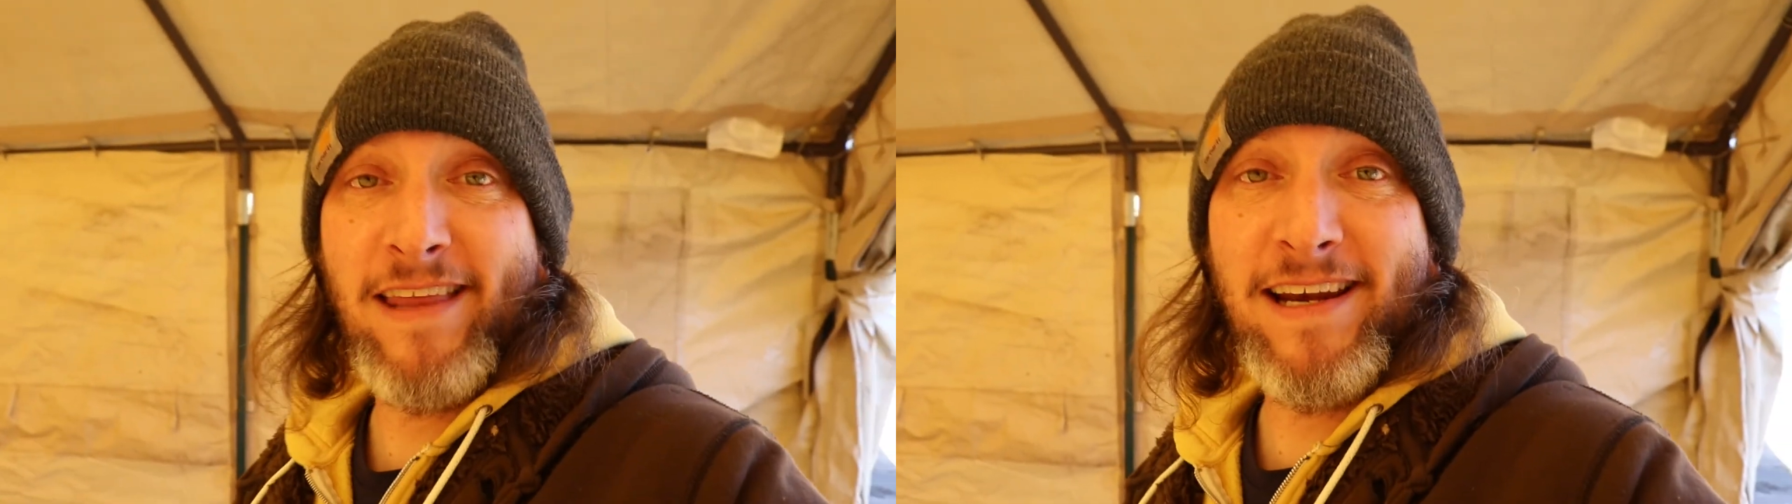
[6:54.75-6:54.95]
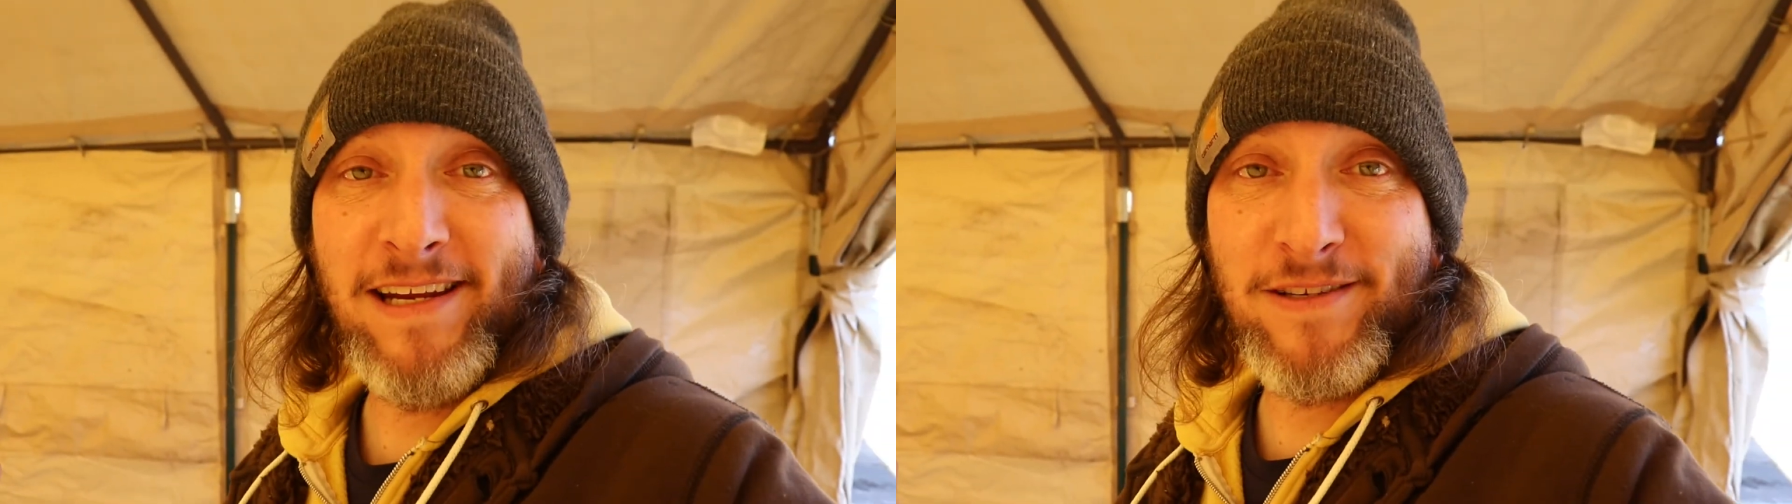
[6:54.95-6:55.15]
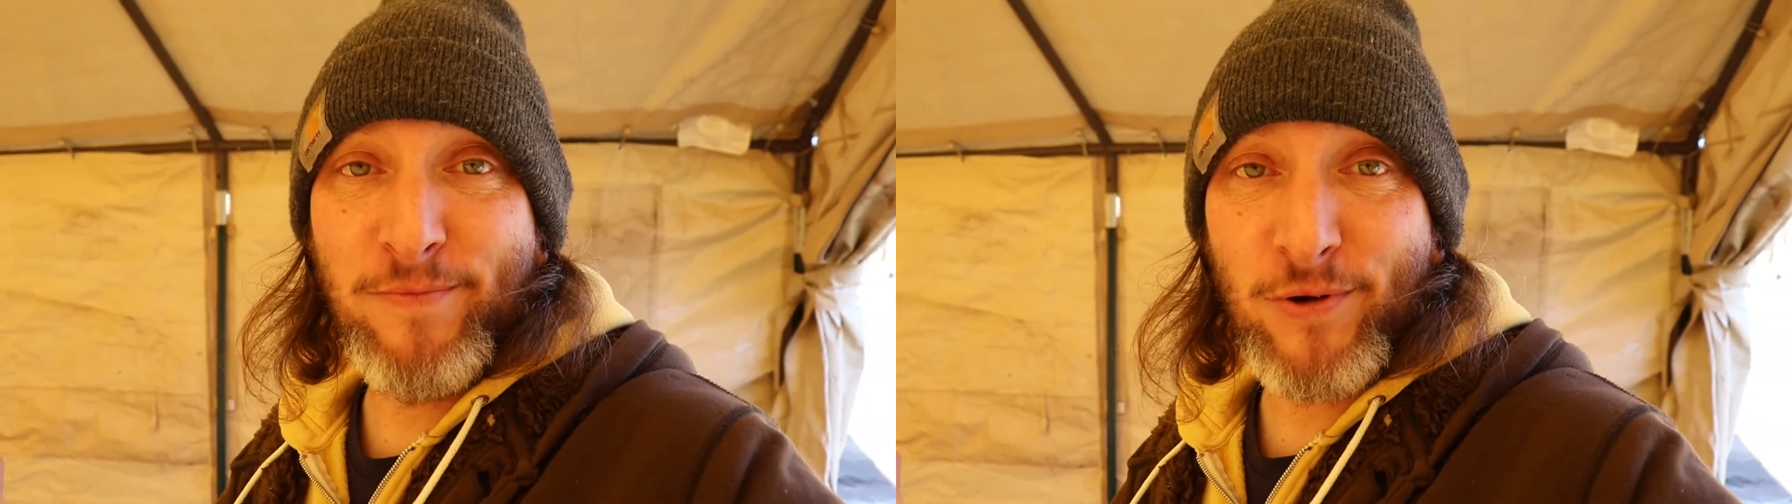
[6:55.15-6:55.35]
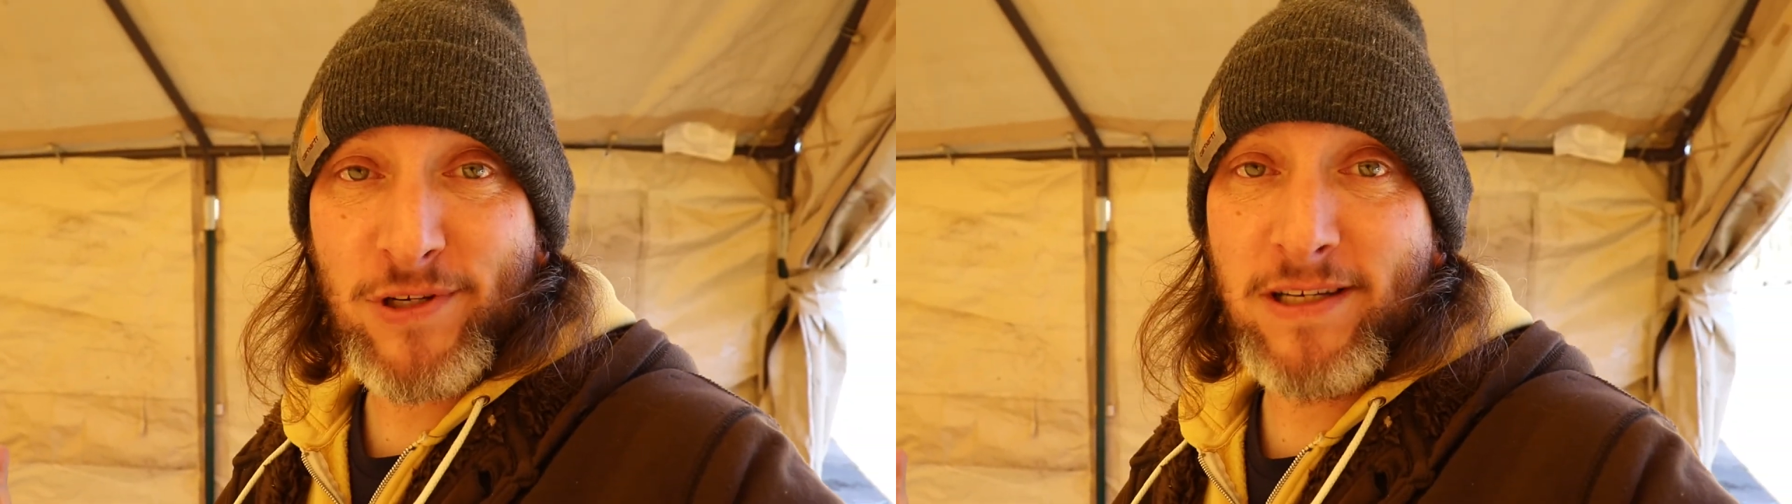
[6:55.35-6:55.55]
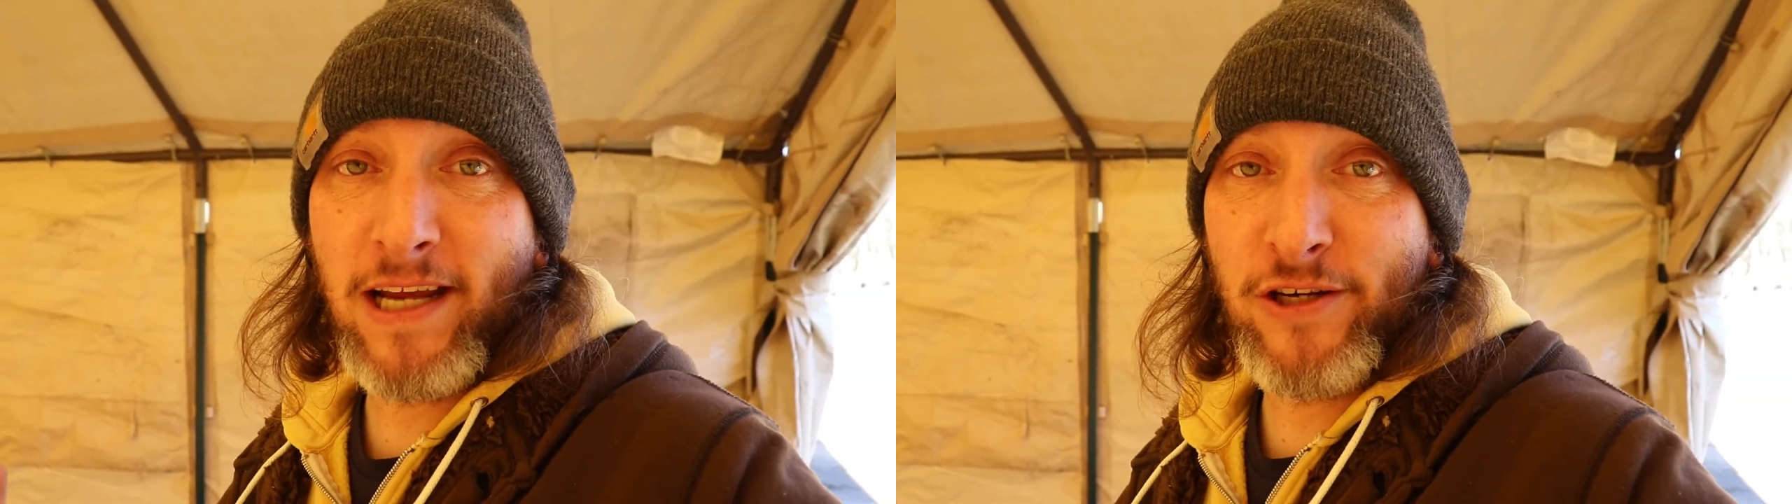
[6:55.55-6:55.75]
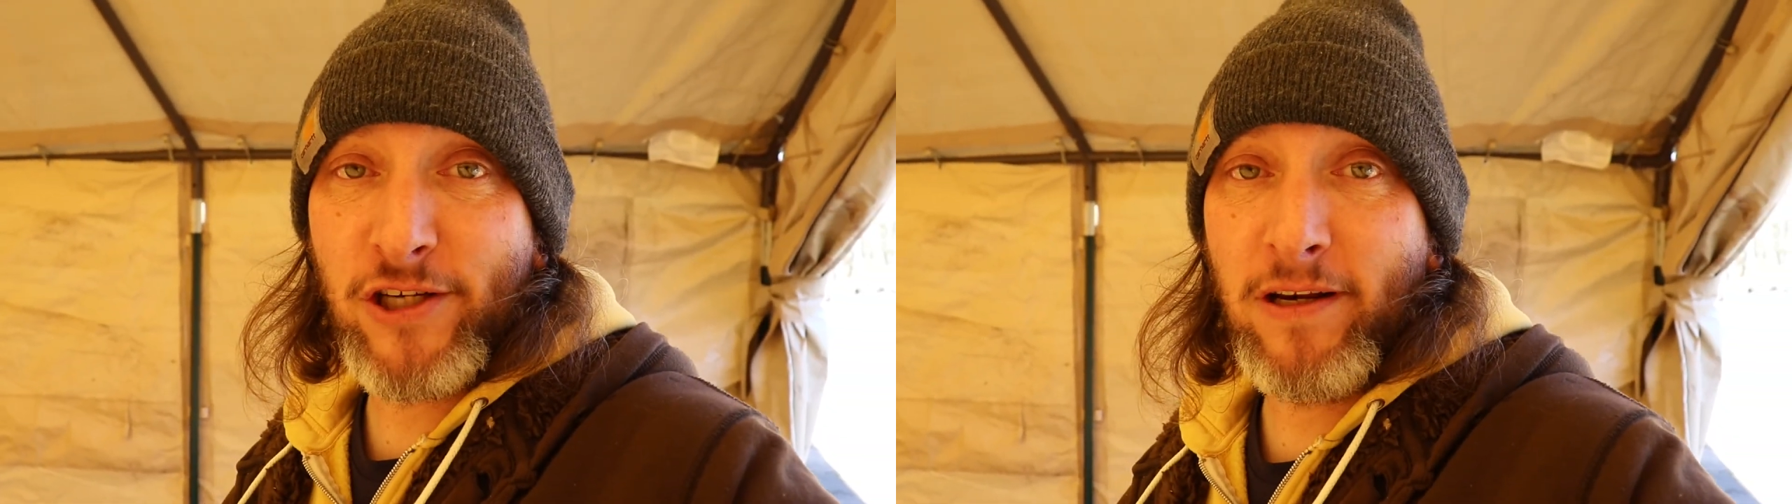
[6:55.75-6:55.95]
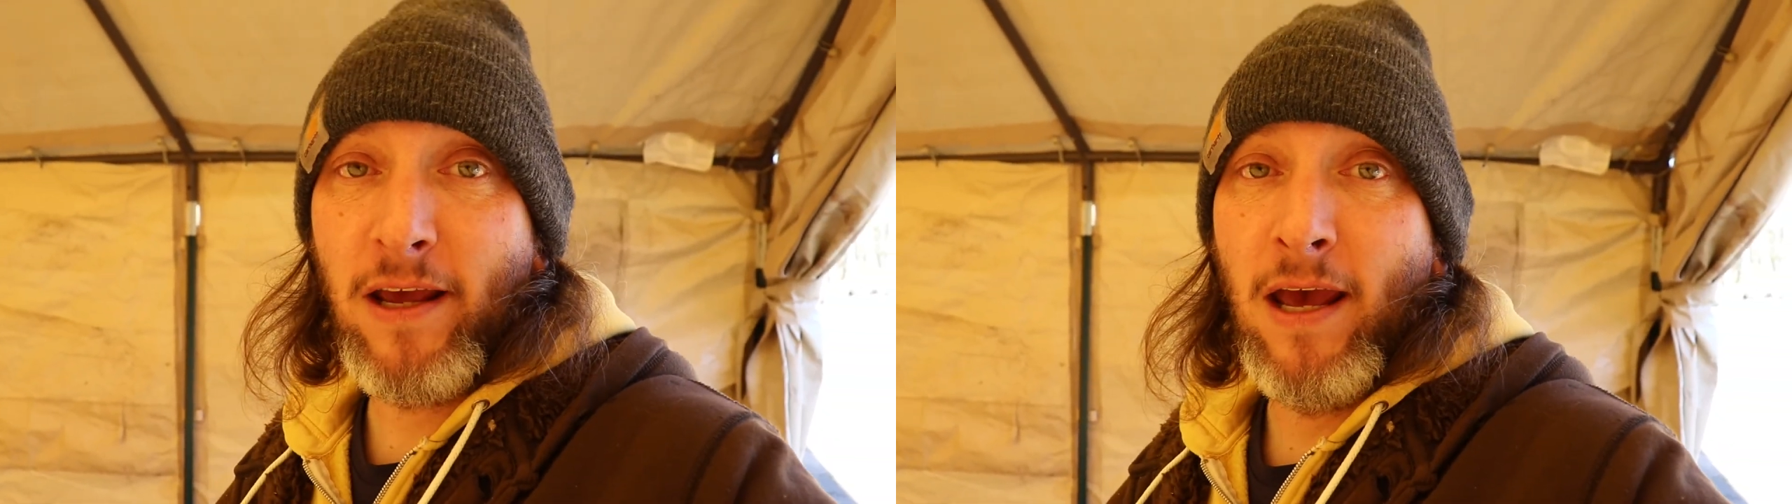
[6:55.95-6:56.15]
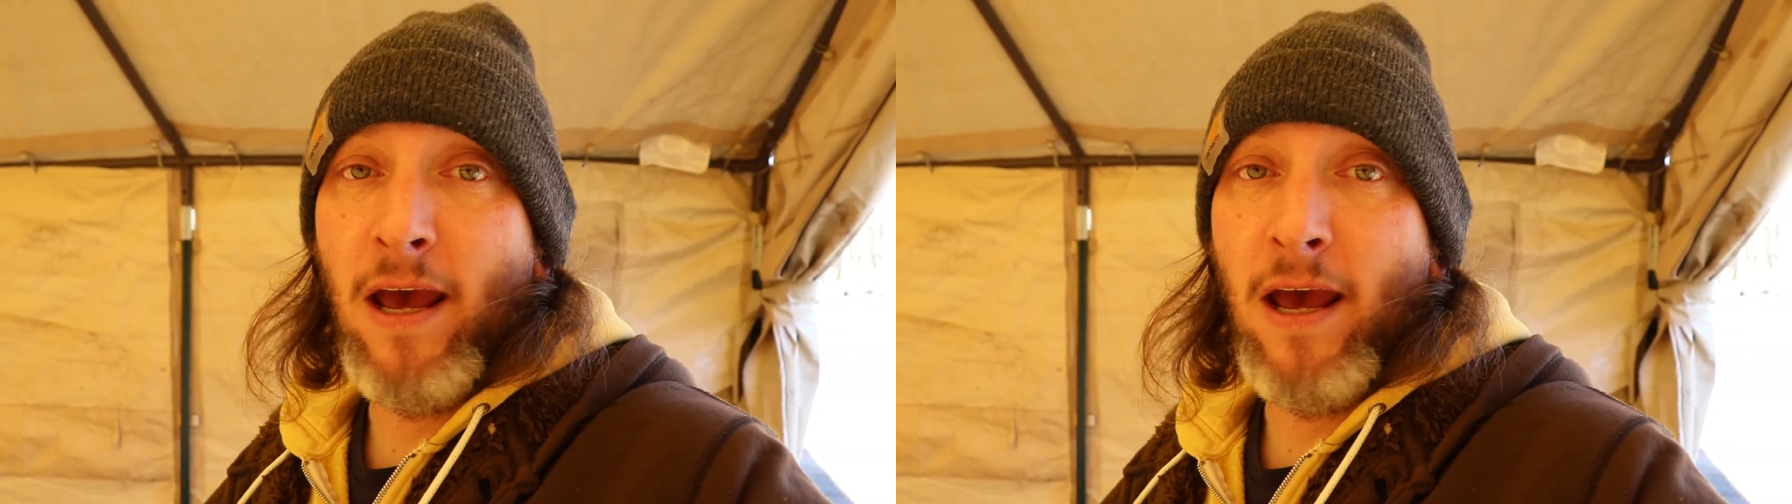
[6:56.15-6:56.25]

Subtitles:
that needs the most attention.